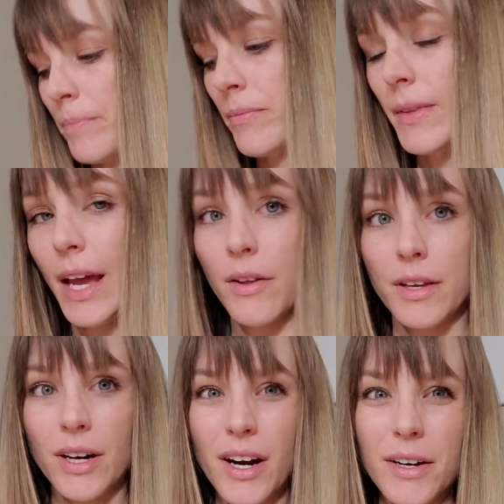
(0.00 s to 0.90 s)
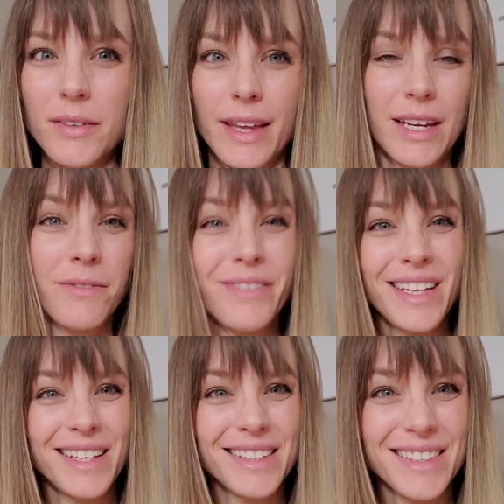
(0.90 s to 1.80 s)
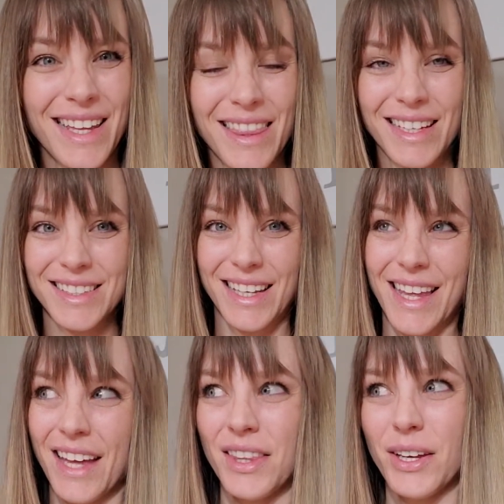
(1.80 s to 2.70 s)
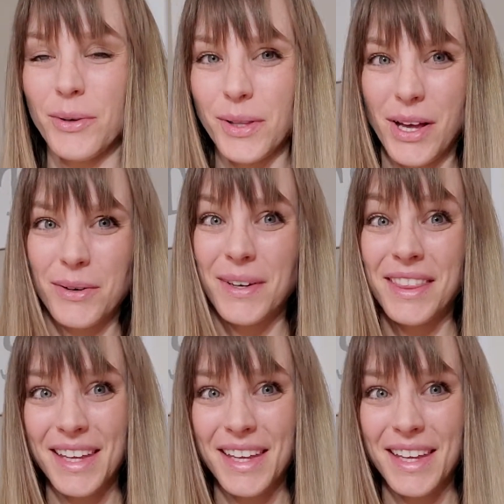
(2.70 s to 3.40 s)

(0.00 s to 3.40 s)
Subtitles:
Now there are like fees and things like that that go along with the